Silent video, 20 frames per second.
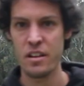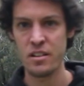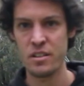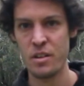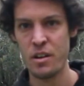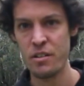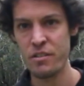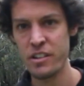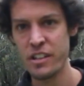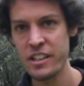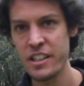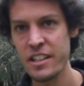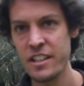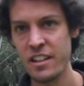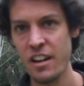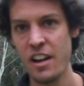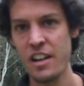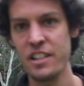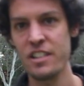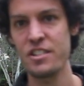So I really
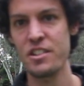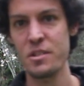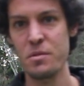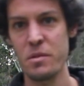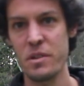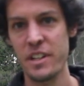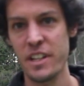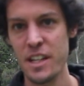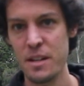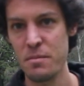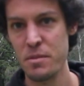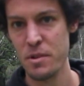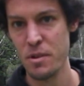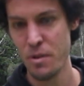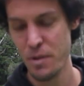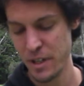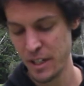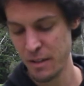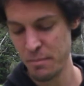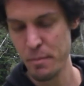kind of just want to keep
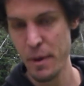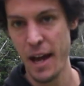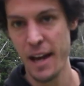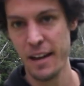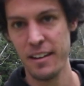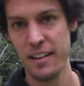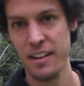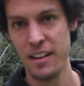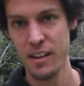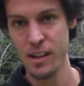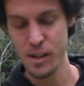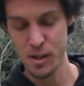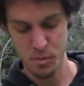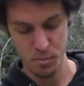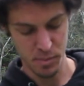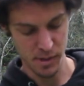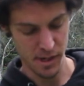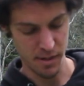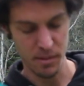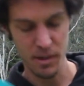throwing it backhand,
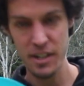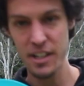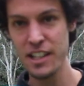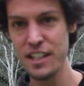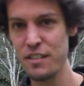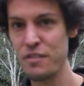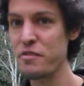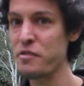but I'm going to give